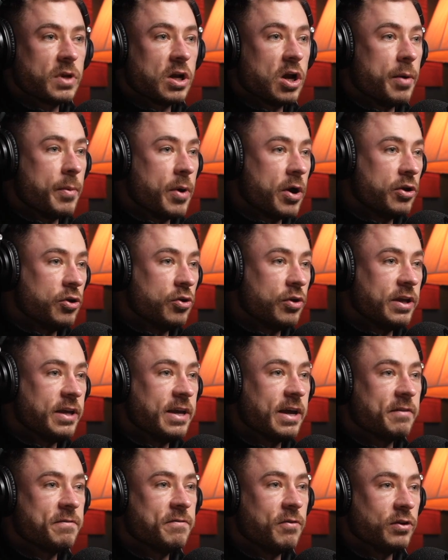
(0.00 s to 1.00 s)
Come out of uni,
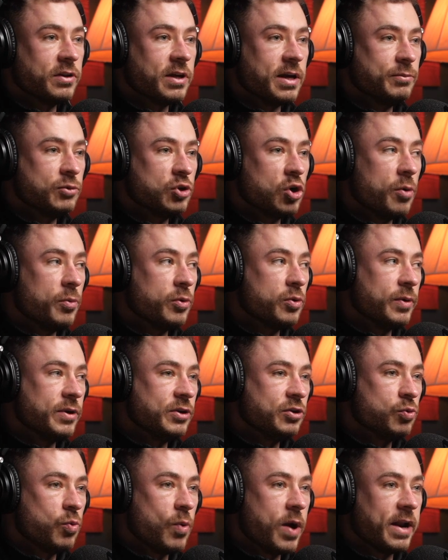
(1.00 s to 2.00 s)
get a full-time job
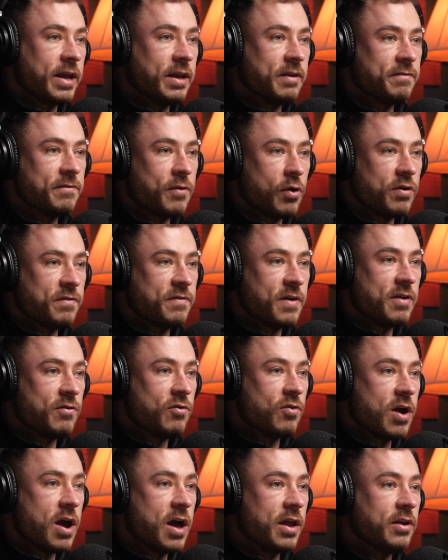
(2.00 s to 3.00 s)
between 20 and 35
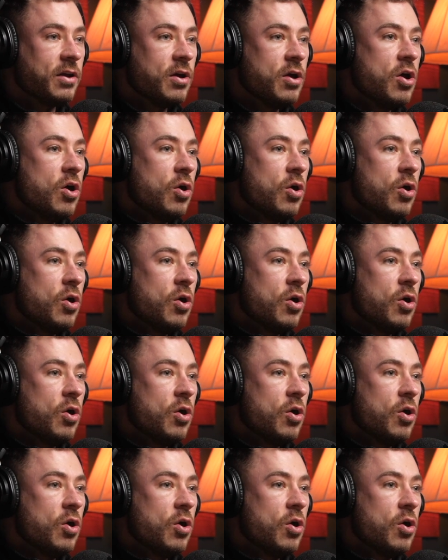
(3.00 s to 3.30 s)
grand.